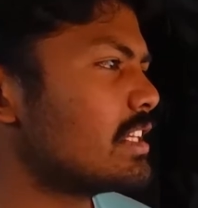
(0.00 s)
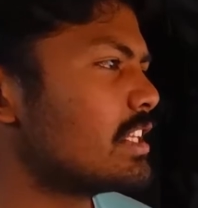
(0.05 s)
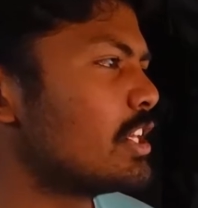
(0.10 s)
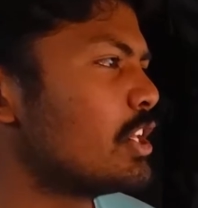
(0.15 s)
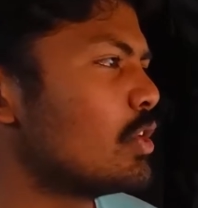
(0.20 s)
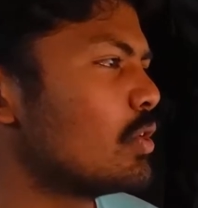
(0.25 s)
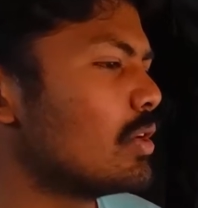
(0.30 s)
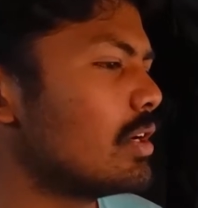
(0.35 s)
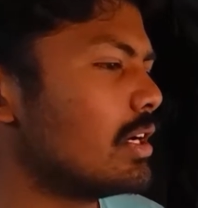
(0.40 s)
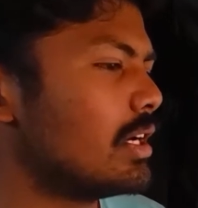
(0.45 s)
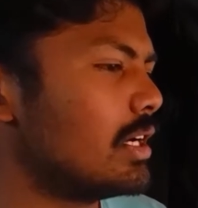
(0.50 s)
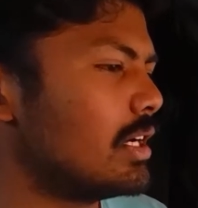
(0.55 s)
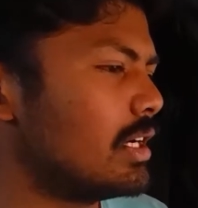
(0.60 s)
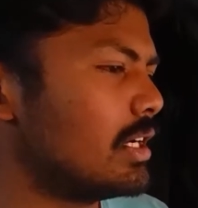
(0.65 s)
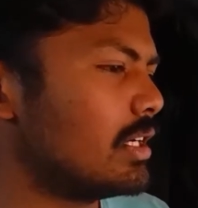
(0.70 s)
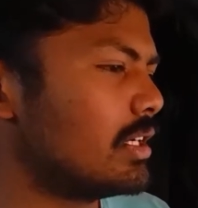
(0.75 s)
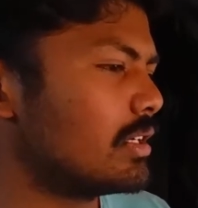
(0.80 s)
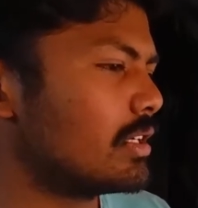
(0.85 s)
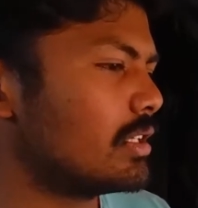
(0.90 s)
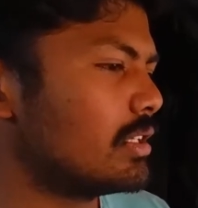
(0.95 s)

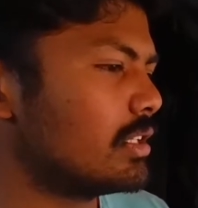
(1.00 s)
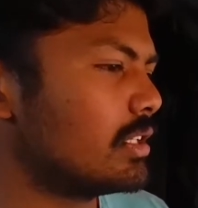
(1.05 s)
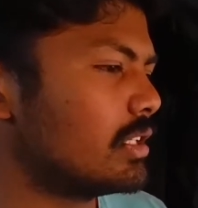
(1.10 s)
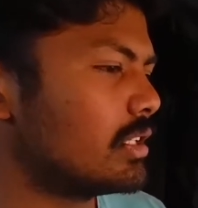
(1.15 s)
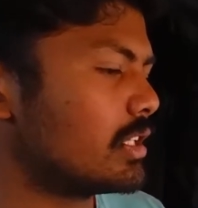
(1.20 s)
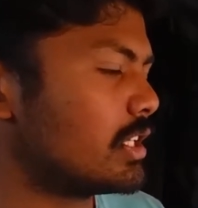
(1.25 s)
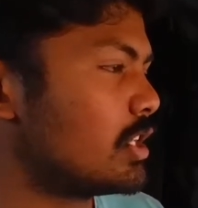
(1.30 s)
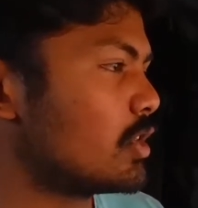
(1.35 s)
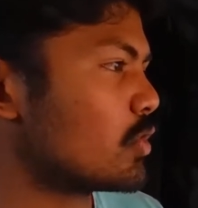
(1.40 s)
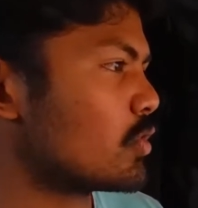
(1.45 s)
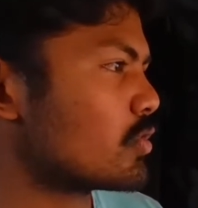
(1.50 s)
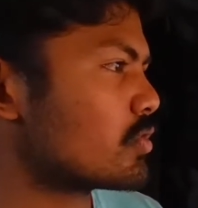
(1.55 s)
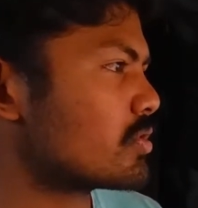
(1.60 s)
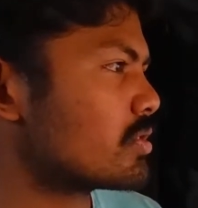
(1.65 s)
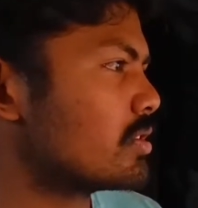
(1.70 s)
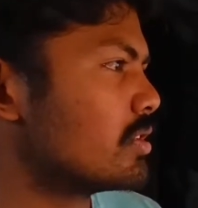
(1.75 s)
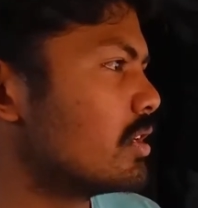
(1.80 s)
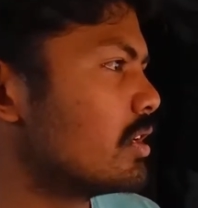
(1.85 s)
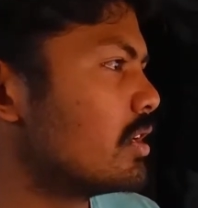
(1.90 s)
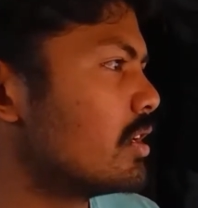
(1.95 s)

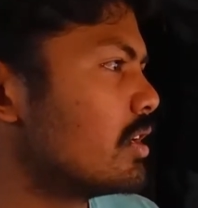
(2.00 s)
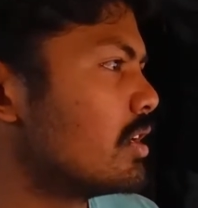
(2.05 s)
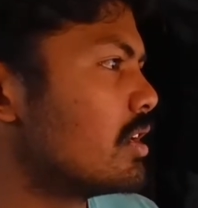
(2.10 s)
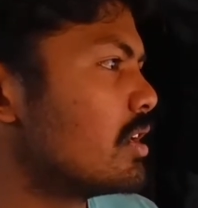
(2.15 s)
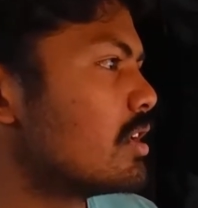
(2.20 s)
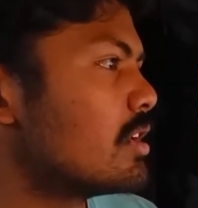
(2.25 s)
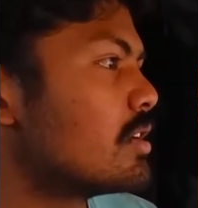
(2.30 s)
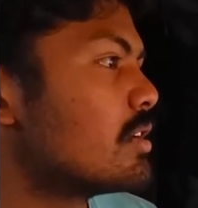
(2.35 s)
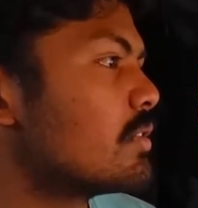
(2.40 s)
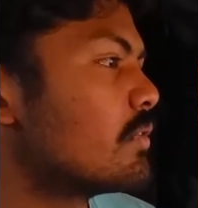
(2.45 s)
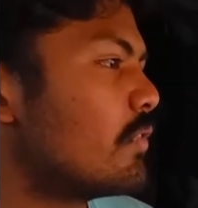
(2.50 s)
Kuros uh,